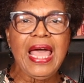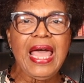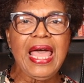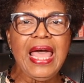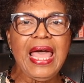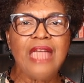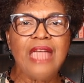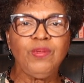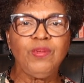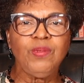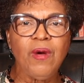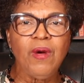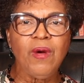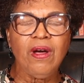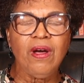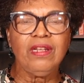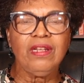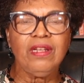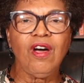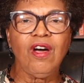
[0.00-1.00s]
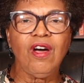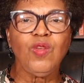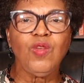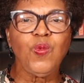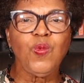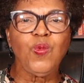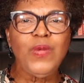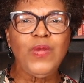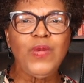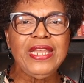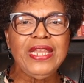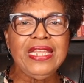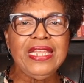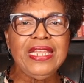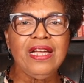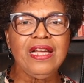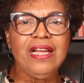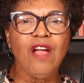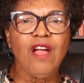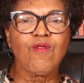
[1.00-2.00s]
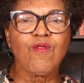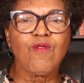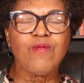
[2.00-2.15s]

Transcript: and one on winning